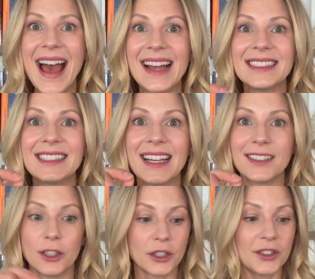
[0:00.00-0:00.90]
and says,
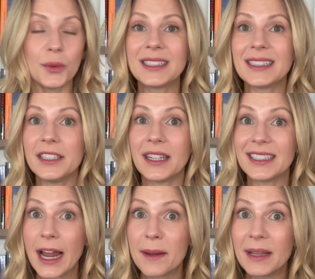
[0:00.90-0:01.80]
looks to the
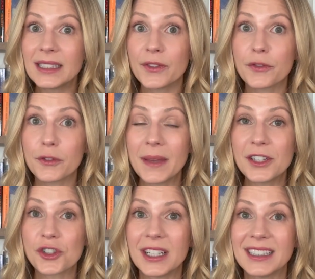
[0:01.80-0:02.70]
database of
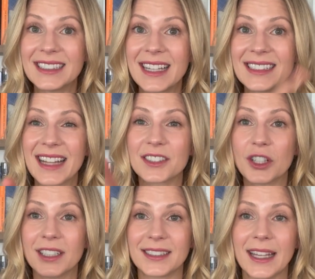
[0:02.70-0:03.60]
information and says that's
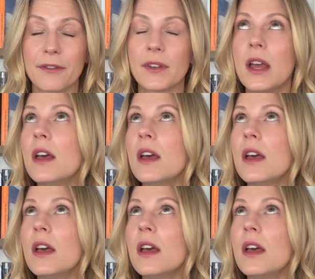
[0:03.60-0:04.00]
not safe.